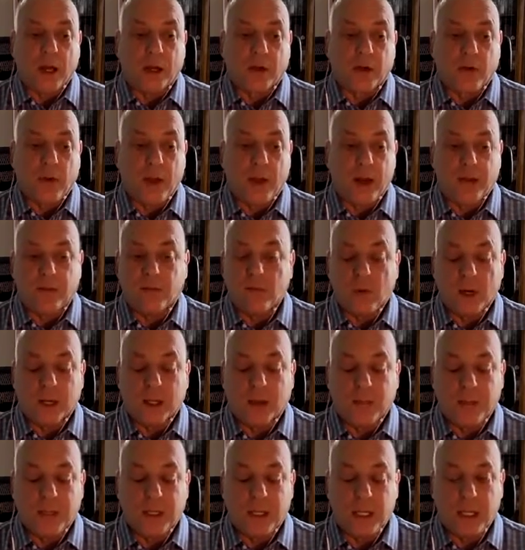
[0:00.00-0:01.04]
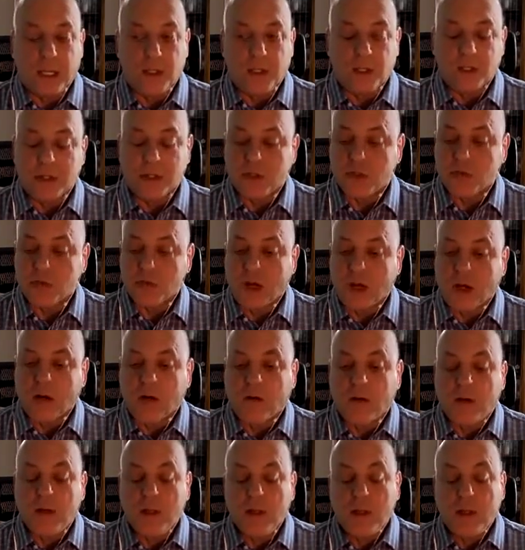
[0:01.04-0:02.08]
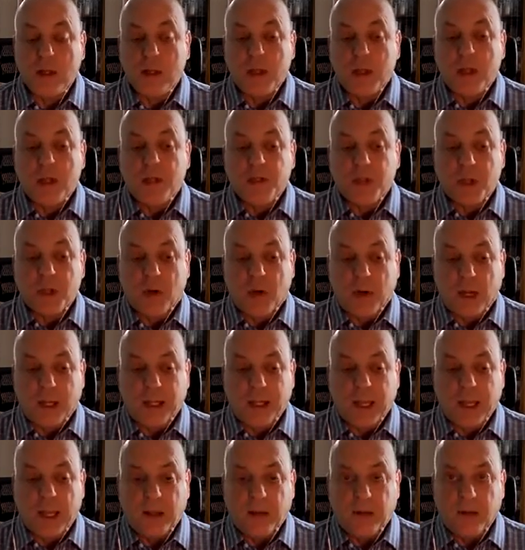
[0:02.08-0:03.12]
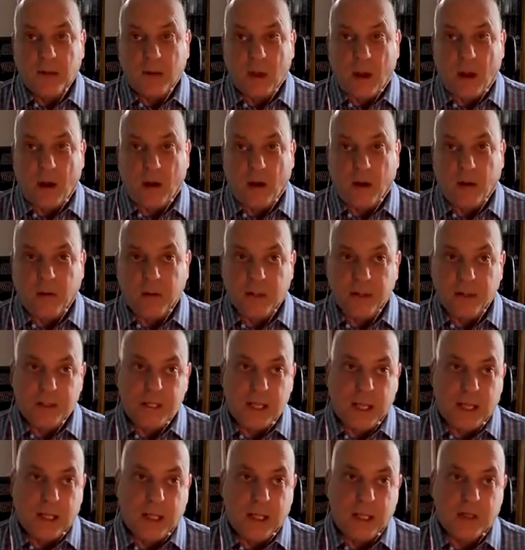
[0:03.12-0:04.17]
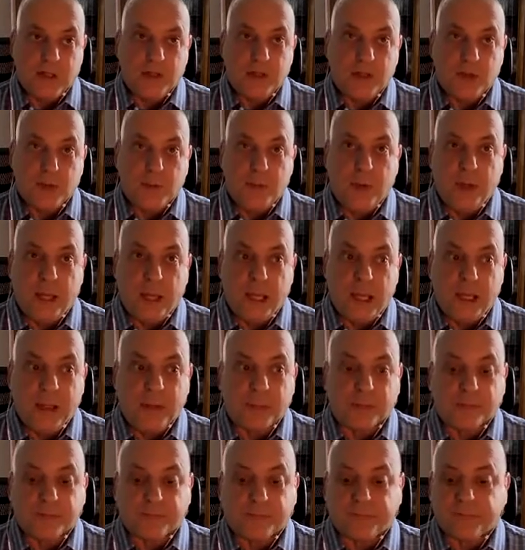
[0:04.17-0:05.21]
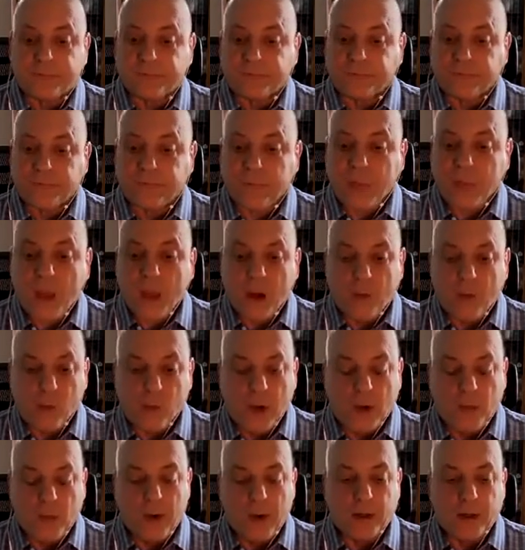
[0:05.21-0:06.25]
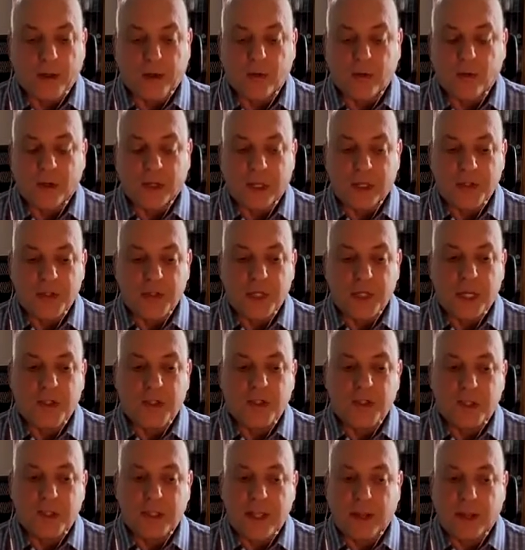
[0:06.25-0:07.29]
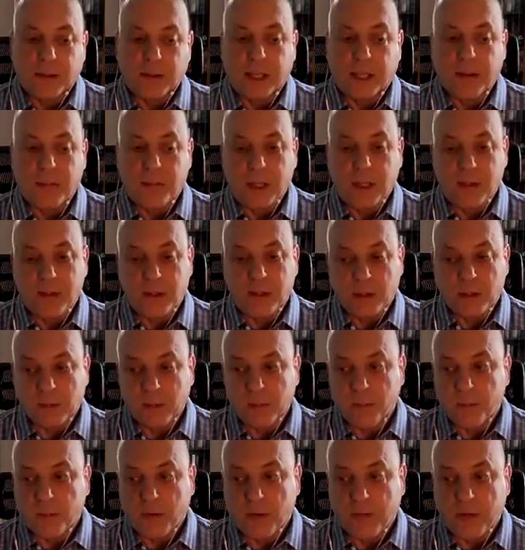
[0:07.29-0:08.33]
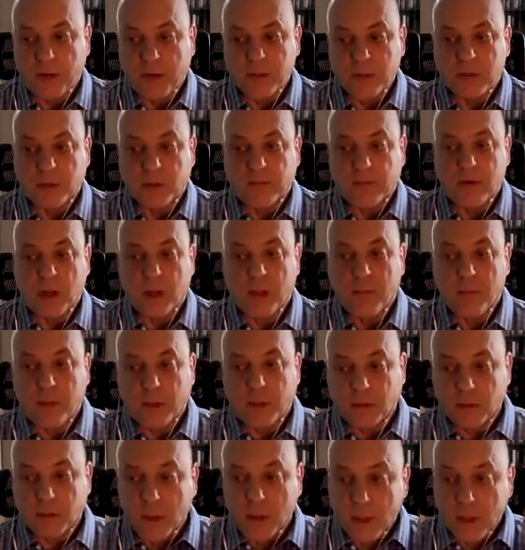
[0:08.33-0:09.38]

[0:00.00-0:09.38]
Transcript: credit recommendations as well. So again, our intent is to be a well-rounded organization that can meet the professional development